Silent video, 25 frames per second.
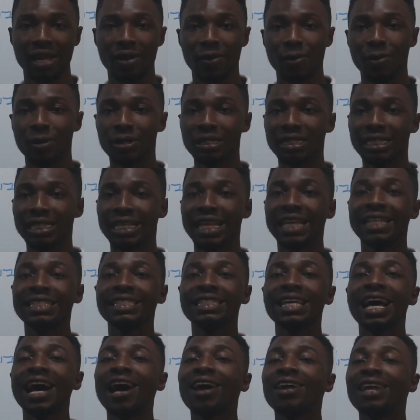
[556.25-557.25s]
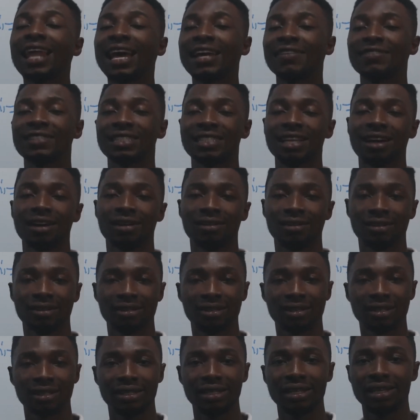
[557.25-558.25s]
continental lifestyle,
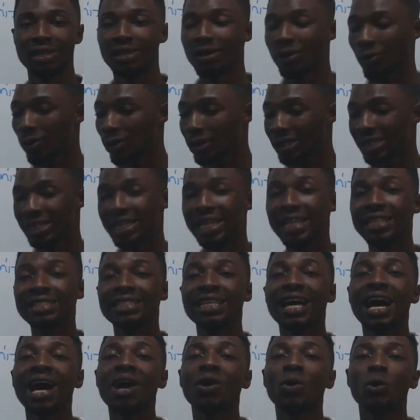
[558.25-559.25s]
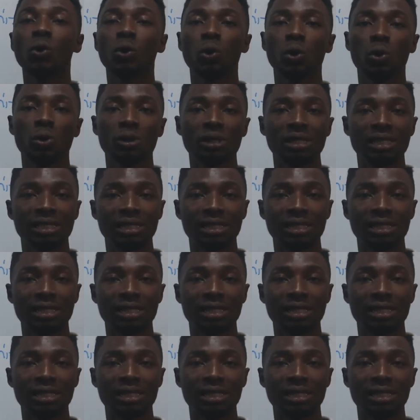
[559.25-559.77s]
continental clothes,